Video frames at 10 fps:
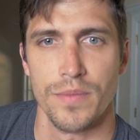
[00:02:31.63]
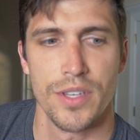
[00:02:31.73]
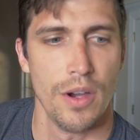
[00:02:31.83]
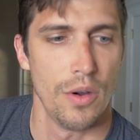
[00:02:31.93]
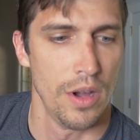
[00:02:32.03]

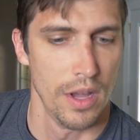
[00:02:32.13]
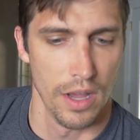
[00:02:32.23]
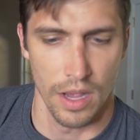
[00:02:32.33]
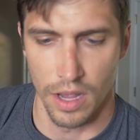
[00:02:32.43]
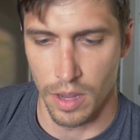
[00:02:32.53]
So
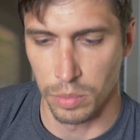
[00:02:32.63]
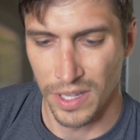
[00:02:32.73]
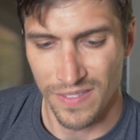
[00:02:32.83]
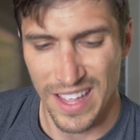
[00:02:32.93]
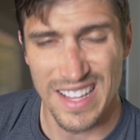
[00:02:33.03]
uh, I
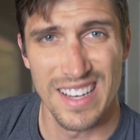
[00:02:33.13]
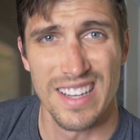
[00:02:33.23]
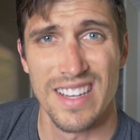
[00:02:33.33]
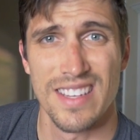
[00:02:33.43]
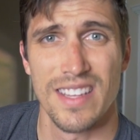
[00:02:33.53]
believe that
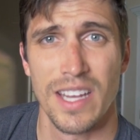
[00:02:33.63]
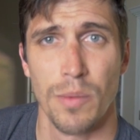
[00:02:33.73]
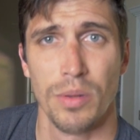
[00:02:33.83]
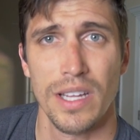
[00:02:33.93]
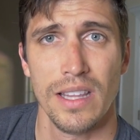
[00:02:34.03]
is the
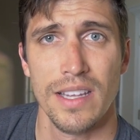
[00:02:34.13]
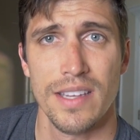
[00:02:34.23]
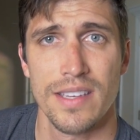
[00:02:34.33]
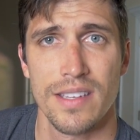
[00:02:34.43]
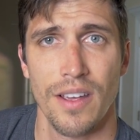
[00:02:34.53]
complete
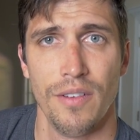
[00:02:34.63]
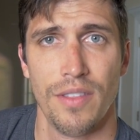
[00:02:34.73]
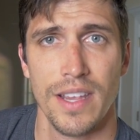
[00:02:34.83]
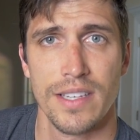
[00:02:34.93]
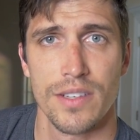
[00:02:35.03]
list of
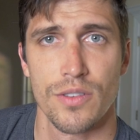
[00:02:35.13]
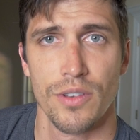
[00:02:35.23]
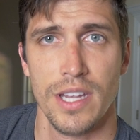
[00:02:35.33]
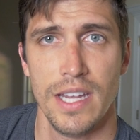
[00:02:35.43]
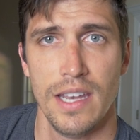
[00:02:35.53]
things that you'll
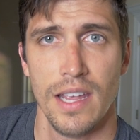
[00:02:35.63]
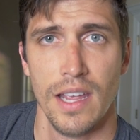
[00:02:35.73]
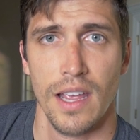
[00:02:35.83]
need.